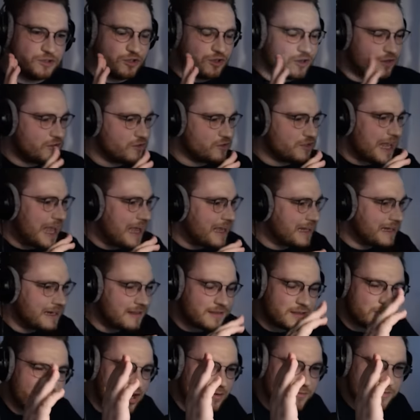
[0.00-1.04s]
You you take
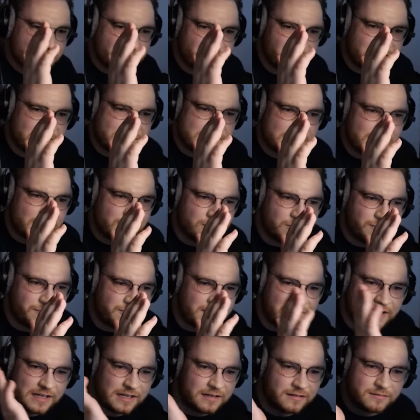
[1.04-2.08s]
another normal sponsor and you
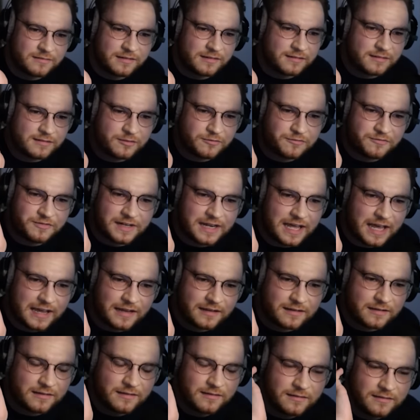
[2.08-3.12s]
feel you feel
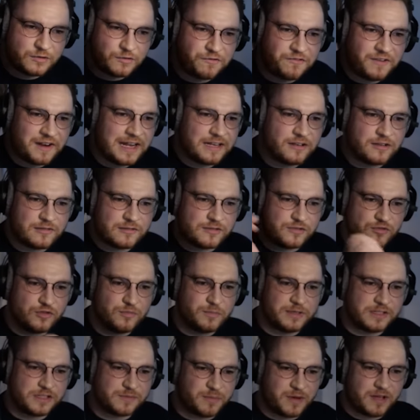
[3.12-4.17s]
like you feel like you're the
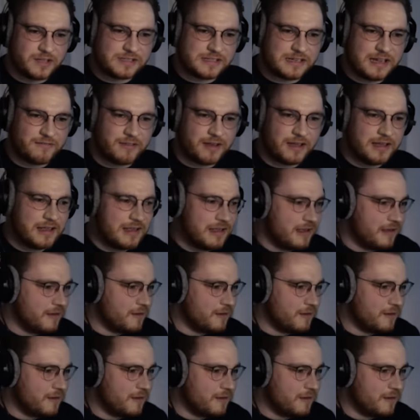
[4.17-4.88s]
stupidest person ever.